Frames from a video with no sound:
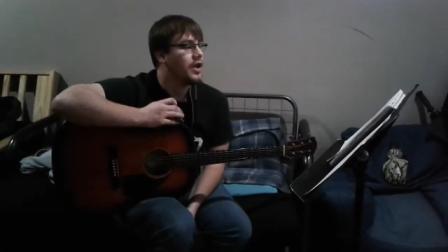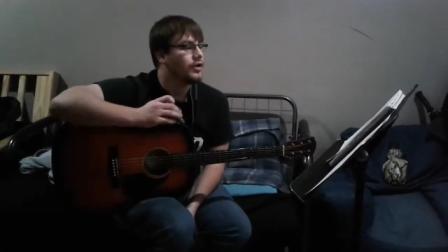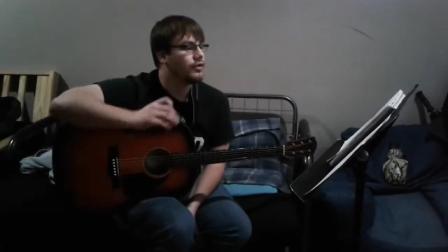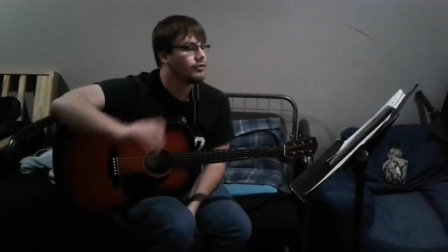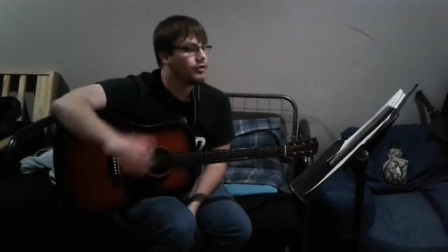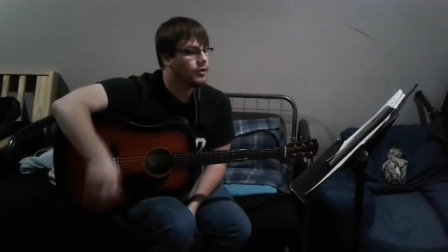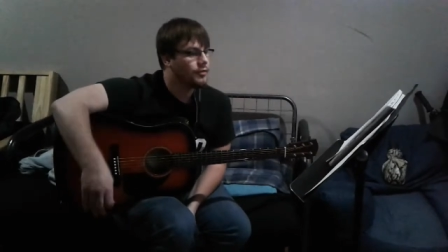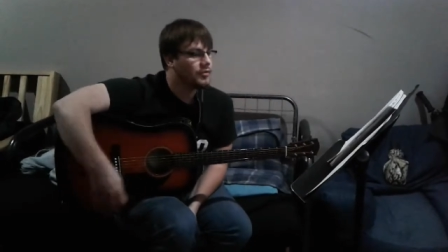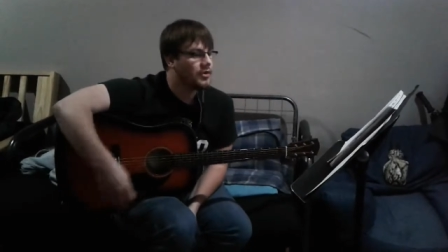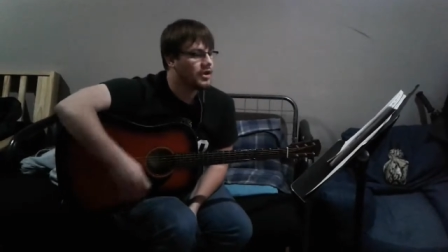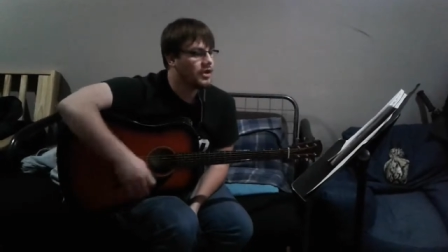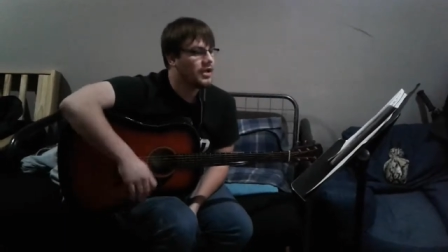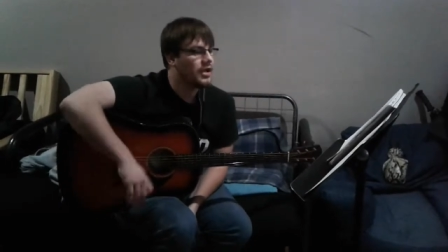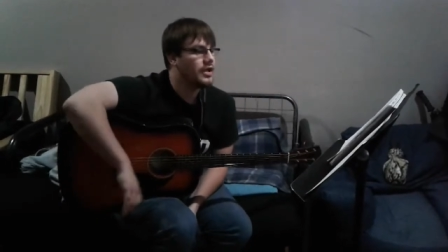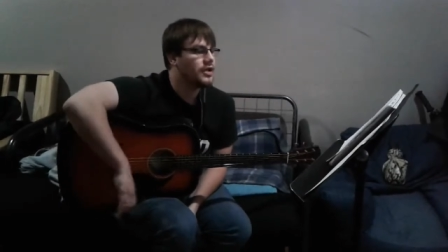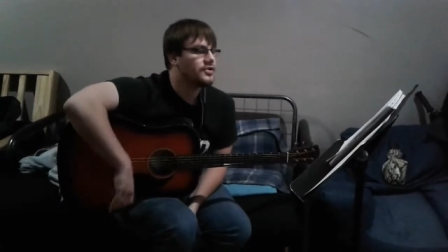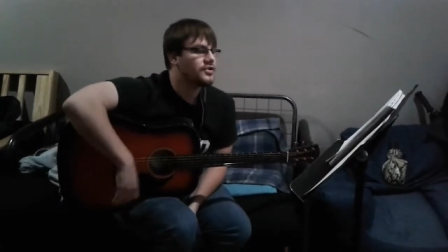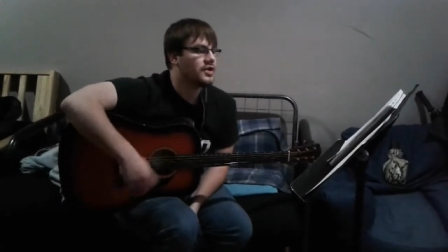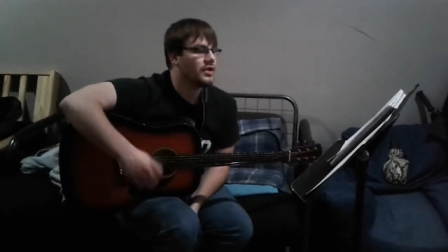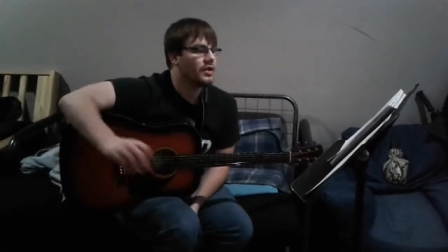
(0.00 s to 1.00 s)
group
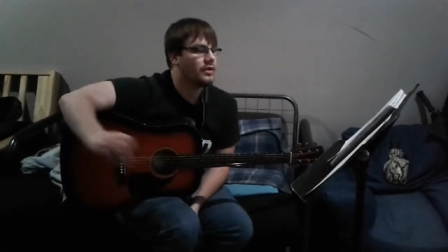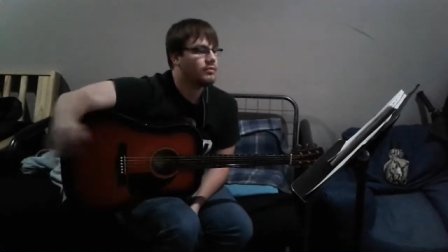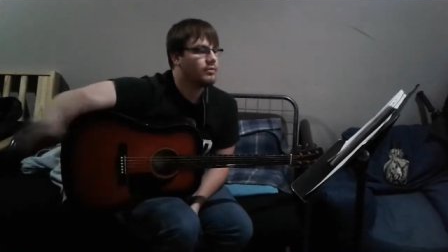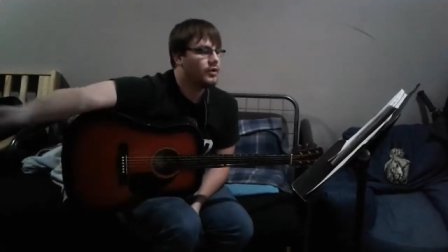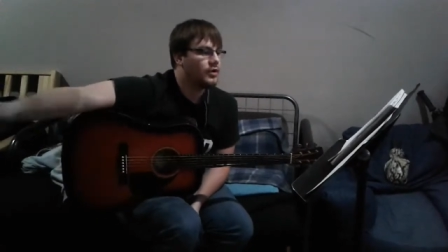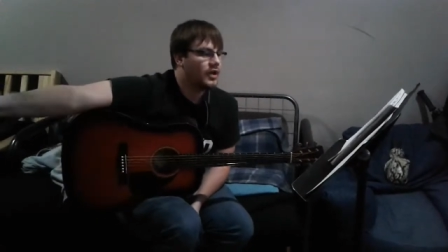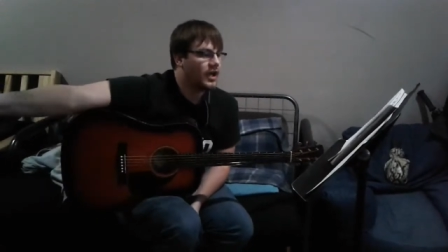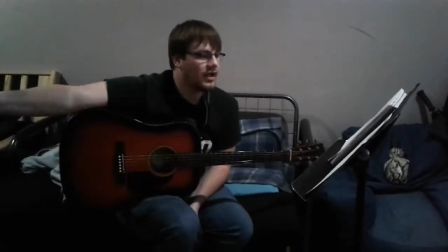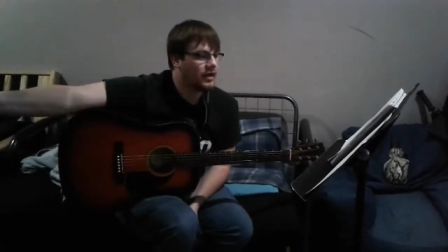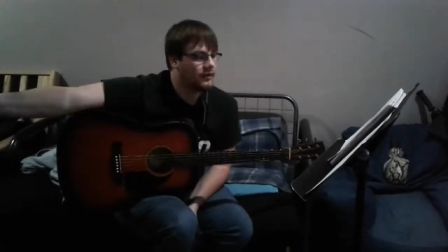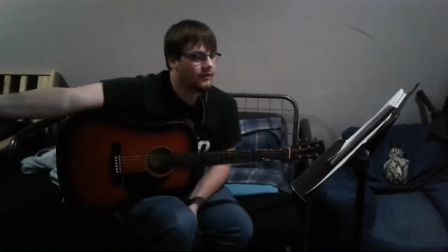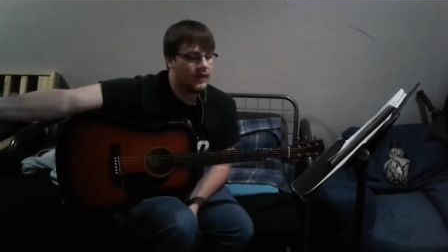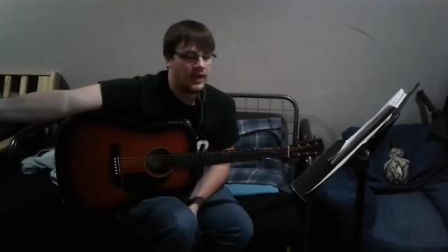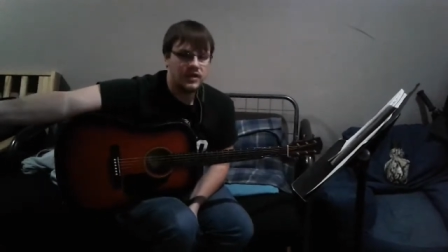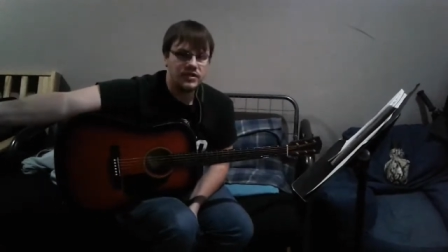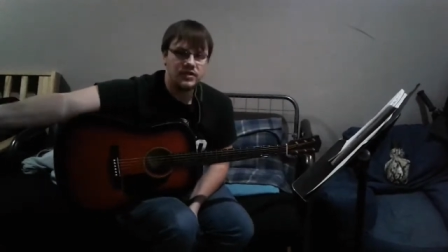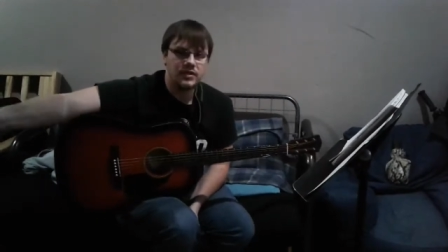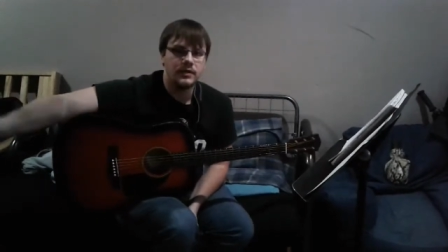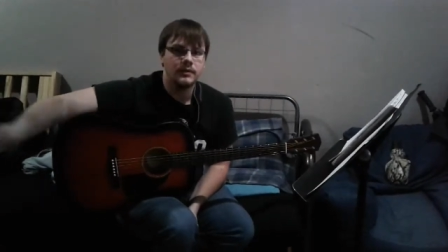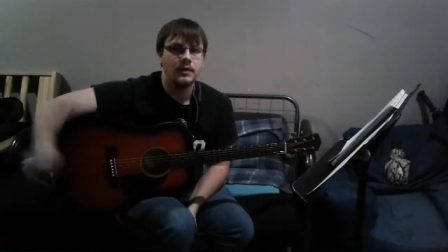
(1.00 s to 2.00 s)
cohesion, and mood
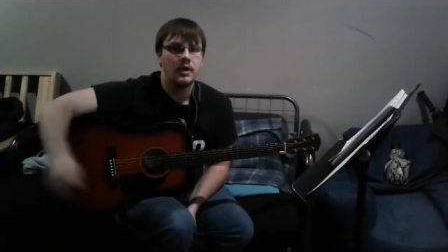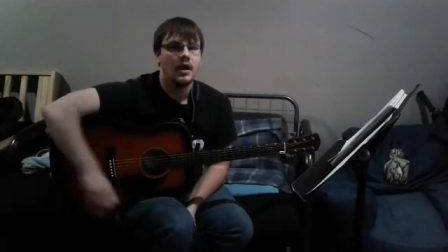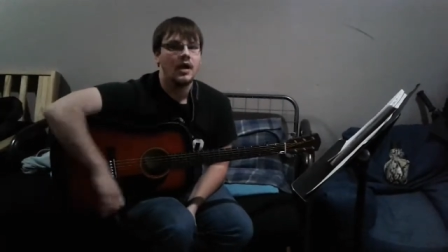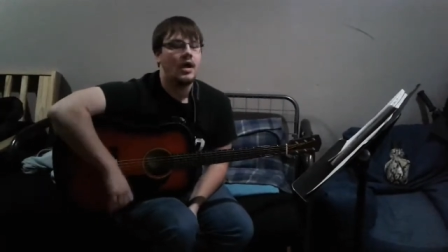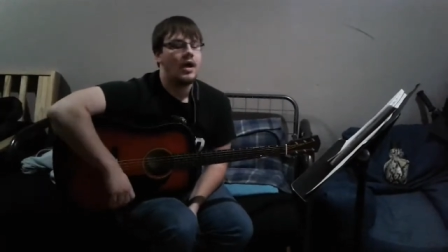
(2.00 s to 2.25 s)
elevation